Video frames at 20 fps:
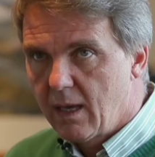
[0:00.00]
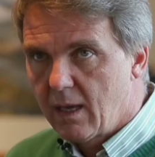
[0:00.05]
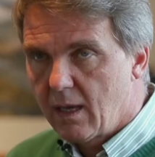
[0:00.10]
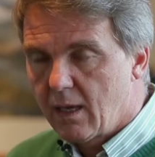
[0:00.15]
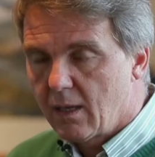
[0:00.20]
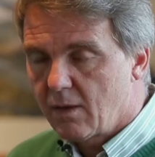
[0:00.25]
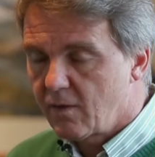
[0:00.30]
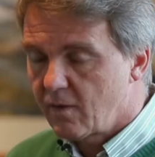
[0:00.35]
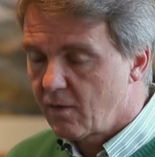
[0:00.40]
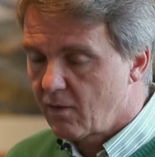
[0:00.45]

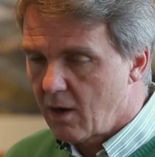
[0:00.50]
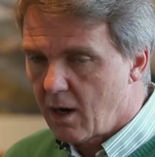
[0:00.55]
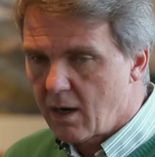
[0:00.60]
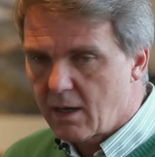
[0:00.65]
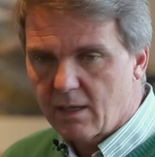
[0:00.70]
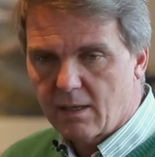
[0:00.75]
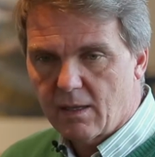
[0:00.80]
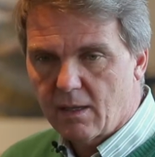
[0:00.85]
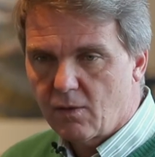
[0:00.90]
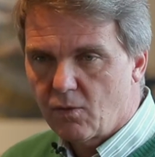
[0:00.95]
It
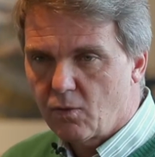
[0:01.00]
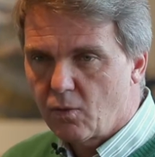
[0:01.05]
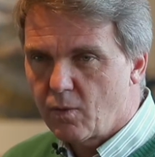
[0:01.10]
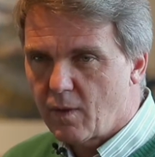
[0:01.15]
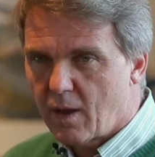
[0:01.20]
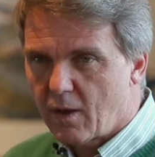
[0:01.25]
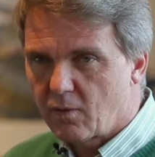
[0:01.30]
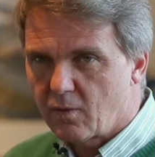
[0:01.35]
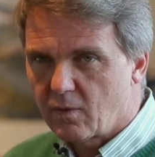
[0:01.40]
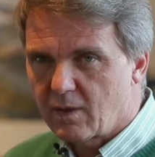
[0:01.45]
started in two
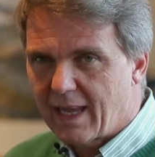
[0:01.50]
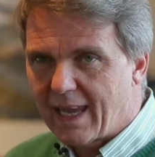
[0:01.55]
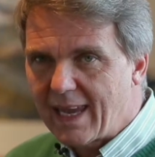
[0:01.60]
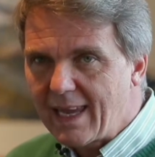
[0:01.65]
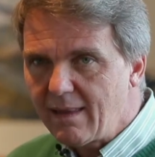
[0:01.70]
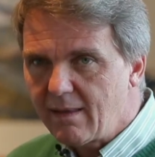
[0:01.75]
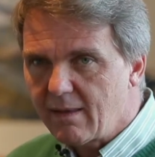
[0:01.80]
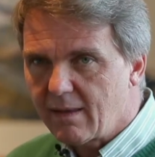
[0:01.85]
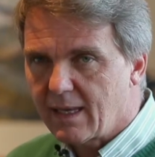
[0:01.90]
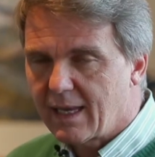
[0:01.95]
thousand
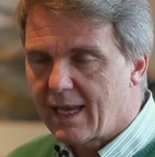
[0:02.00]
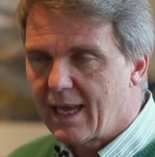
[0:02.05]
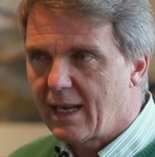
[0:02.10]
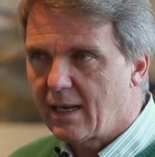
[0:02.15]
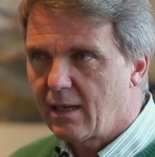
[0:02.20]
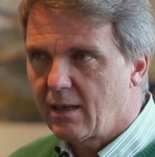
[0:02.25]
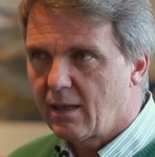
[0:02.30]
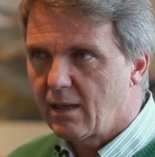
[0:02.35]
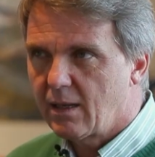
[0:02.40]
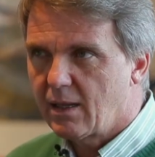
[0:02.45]
eight,
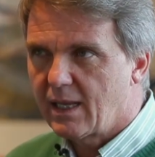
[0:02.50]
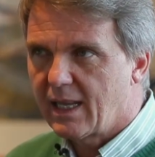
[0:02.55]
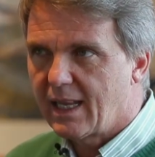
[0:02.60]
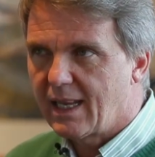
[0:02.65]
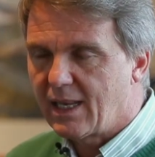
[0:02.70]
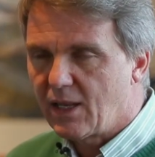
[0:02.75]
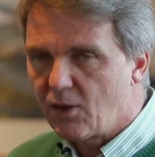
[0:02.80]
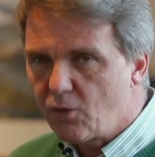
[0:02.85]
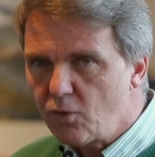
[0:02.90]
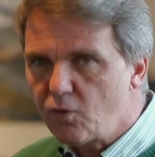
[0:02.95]
again, the, the
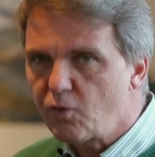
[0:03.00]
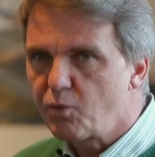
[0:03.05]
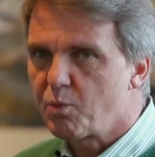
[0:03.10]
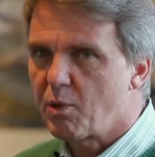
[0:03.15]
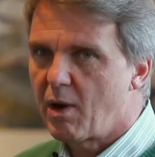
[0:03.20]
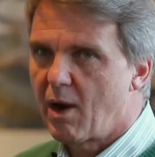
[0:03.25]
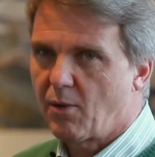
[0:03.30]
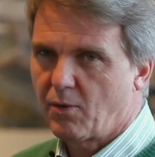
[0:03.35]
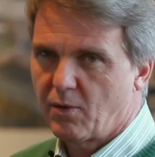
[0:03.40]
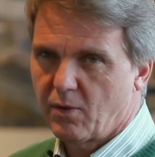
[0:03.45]
new
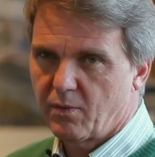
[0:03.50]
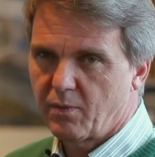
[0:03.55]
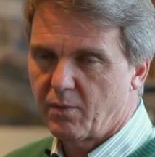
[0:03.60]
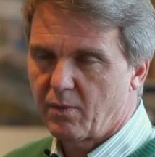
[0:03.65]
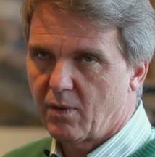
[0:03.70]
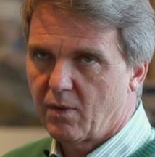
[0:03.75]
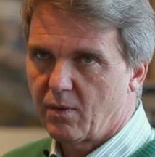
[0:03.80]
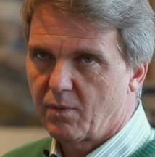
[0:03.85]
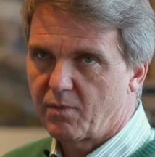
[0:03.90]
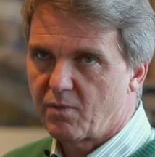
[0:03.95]
sprout of,
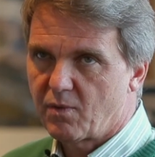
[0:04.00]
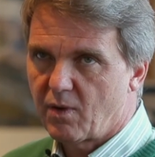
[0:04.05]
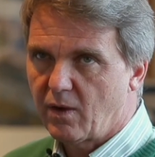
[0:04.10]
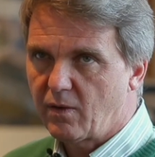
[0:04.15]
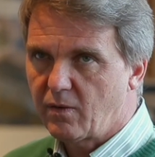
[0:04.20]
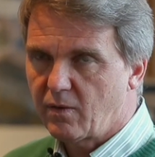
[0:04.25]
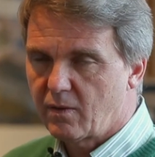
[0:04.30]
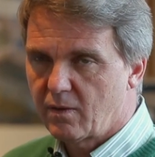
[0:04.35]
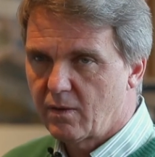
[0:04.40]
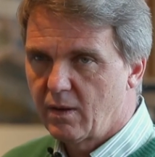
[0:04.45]
of
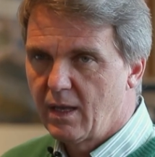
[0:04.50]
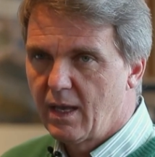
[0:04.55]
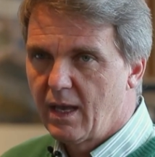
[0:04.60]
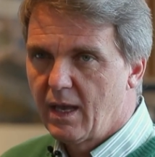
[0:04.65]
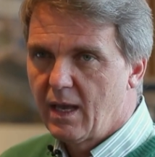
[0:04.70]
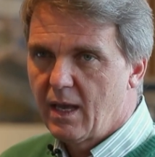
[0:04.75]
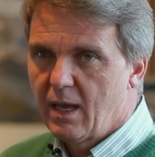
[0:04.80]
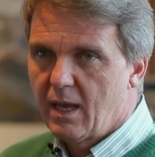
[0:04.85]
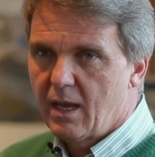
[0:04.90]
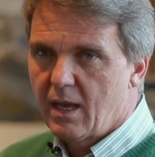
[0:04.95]
rust,
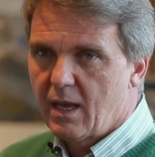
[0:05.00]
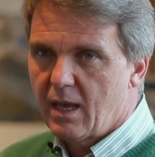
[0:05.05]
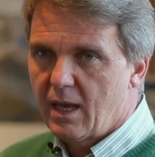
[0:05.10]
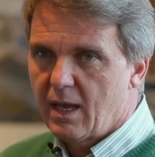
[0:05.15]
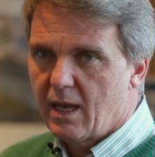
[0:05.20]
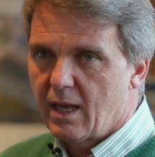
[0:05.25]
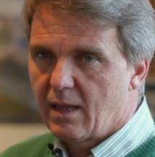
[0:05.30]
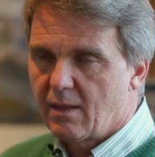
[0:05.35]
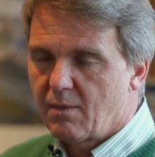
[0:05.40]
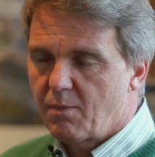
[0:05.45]

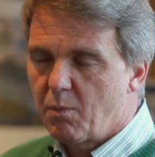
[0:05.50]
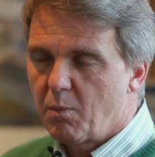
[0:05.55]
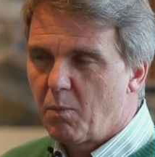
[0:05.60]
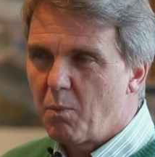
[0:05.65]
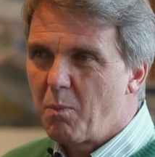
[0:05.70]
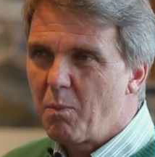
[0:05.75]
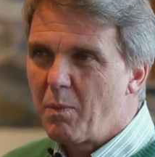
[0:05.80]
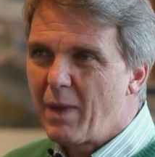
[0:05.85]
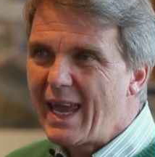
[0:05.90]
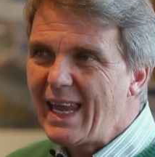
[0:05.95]
and
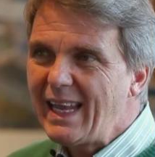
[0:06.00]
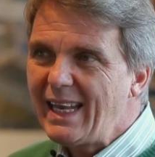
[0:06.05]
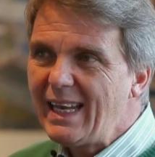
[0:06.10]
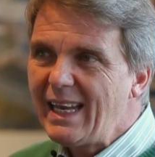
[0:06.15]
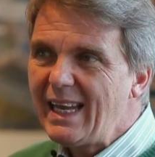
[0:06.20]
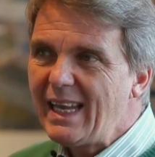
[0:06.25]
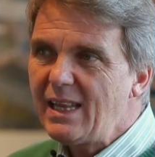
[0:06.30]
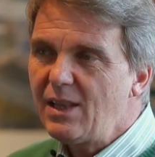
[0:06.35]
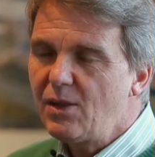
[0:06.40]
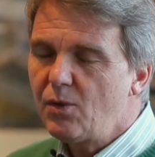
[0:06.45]

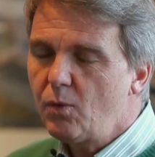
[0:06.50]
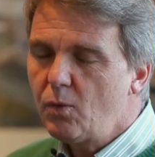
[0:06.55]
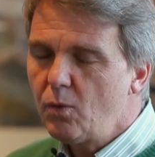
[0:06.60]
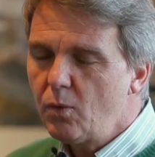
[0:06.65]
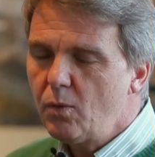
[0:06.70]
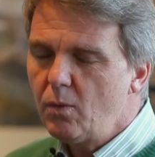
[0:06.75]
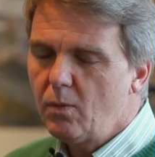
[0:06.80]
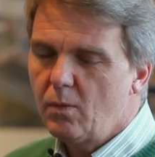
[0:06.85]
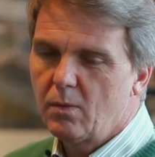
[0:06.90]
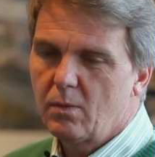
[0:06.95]
mainly
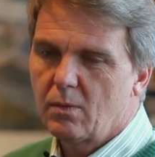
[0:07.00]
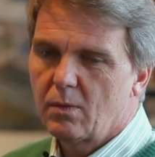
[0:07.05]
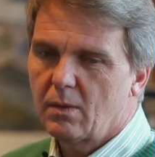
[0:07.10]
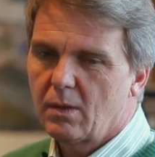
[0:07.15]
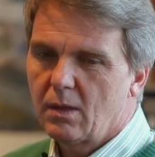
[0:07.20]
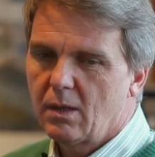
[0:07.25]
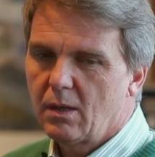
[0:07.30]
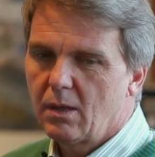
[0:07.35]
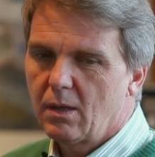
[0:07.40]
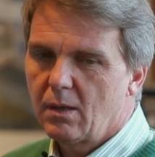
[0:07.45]
due
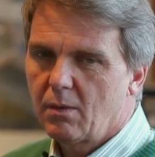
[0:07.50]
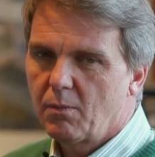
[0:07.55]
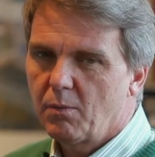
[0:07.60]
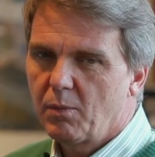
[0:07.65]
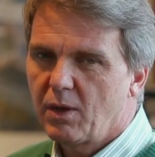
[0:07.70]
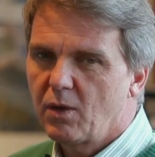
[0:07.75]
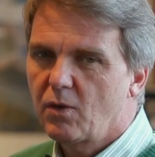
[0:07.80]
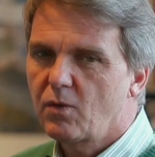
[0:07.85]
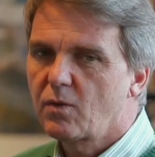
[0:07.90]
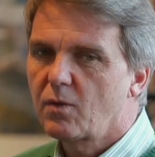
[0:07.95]
uh,
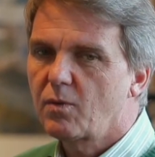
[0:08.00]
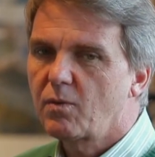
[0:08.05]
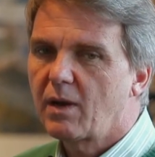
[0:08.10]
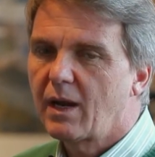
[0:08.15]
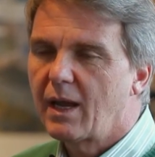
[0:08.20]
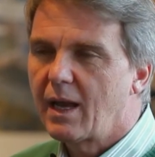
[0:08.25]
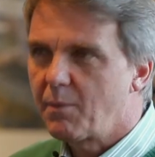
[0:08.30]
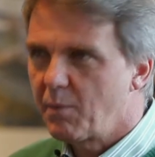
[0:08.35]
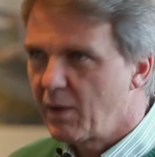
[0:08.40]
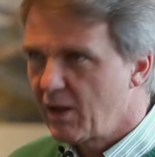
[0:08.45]
because of
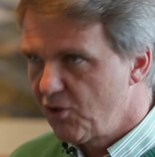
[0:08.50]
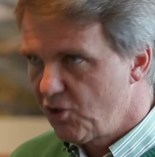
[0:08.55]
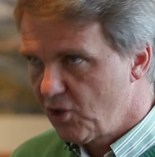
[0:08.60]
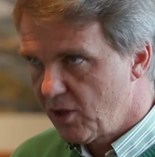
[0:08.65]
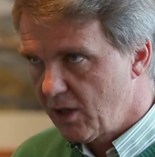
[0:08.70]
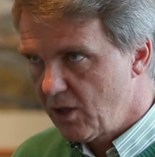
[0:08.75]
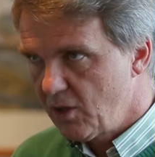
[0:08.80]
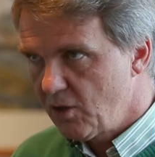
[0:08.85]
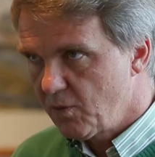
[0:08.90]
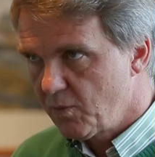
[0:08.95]
climate
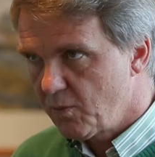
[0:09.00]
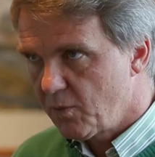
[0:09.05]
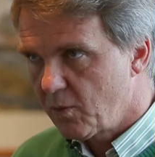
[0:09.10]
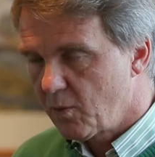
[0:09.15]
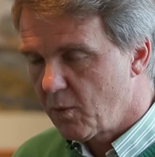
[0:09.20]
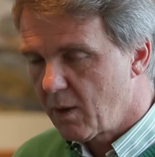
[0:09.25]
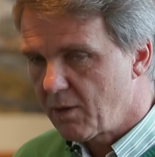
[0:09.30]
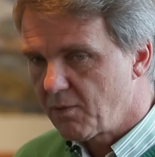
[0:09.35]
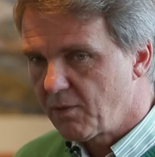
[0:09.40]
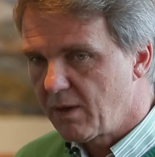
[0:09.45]
change, for
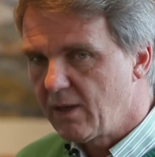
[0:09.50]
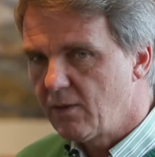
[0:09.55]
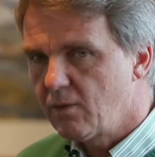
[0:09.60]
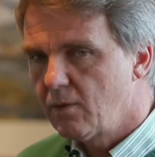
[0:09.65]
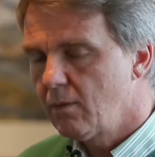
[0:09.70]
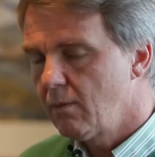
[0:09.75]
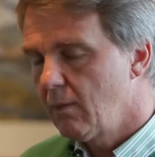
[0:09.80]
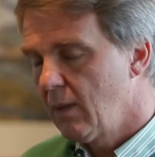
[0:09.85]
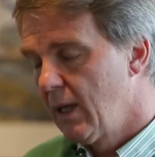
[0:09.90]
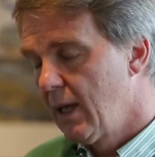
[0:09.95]
one
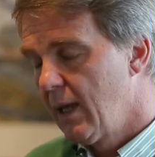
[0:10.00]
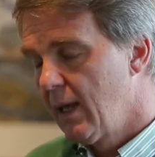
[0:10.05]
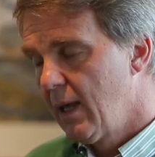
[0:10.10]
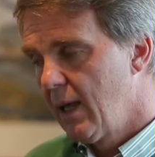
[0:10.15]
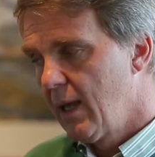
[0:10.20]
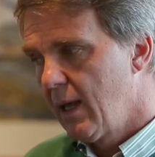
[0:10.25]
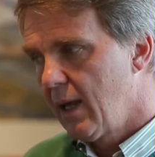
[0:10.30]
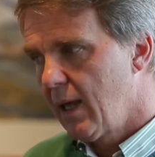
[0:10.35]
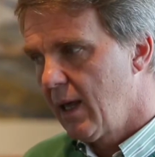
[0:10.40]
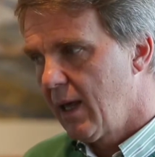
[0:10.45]
reason.
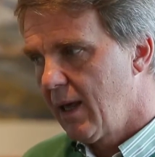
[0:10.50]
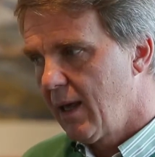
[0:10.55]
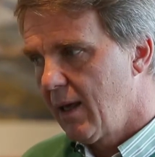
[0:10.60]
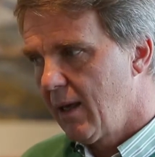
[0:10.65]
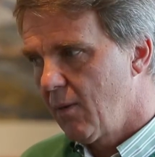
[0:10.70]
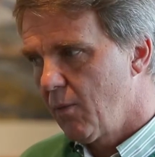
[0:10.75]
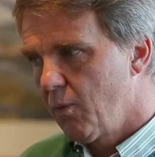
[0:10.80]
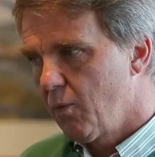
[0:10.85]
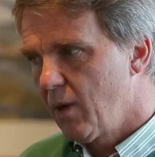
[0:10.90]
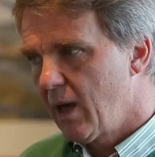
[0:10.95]

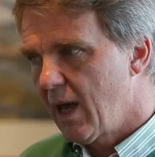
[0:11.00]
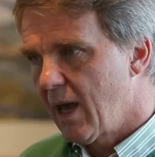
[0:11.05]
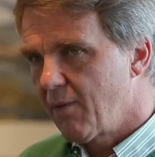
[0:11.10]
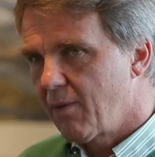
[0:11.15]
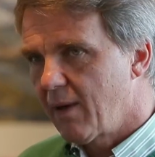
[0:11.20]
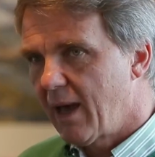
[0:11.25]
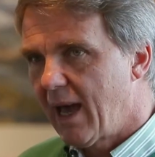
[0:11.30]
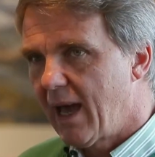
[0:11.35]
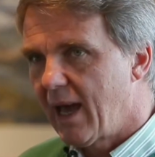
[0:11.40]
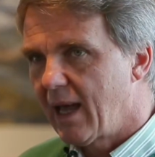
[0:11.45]
Uh, we have
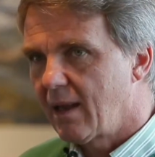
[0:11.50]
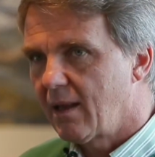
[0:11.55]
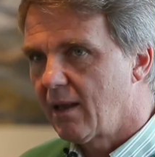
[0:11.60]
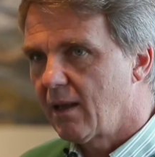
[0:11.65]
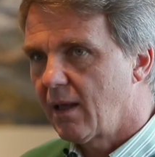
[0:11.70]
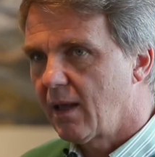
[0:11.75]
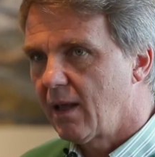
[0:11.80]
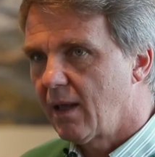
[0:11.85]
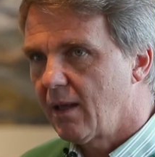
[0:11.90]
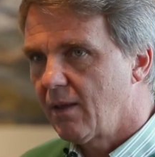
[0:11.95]
had
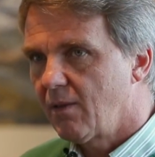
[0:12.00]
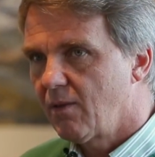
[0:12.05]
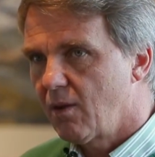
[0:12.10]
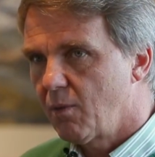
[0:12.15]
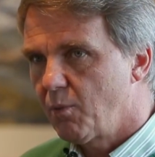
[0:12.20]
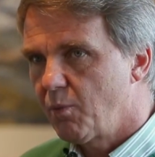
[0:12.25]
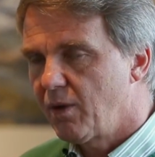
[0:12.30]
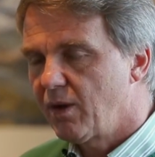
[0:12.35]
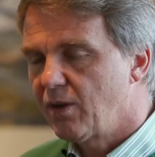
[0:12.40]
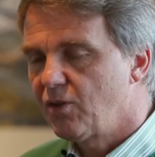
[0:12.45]
uh,
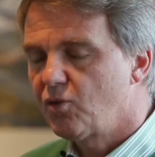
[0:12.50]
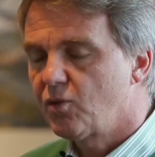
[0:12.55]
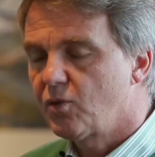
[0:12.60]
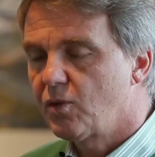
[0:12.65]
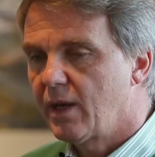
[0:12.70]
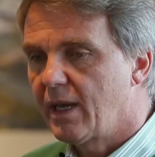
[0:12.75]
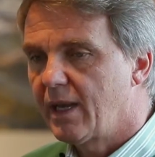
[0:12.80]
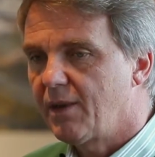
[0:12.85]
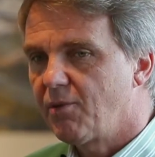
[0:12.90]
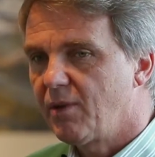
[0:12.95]
temperature
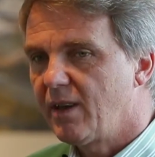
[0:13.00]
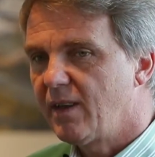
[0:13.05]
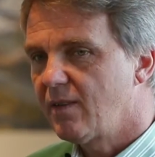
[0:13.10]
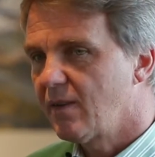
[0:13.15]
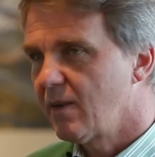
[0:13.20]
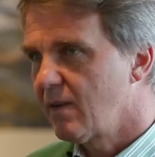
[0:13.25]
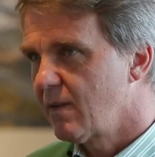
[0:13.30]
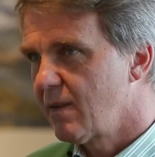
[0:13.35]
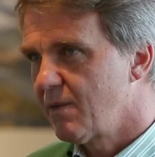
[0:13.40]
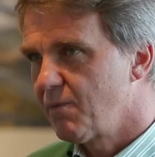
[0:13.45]

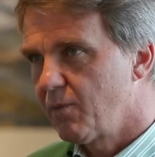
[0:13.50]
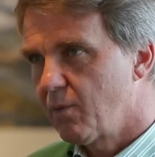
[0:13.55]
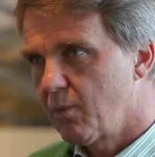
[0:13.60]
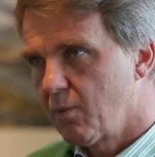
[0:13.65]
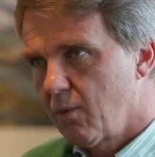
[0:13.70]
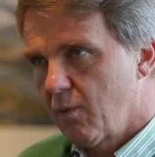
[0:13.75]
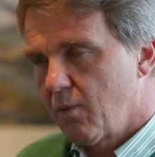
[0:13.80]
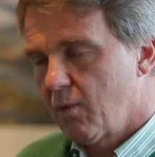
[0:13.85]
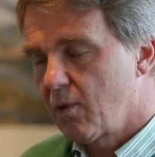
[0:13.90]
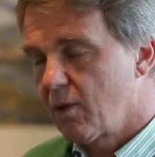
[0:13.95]
increases
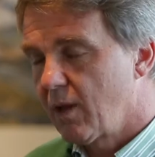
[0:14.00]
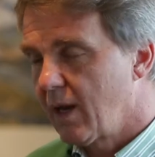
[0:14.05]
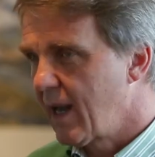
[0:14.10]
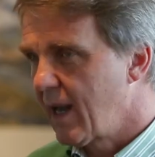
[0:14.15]
for the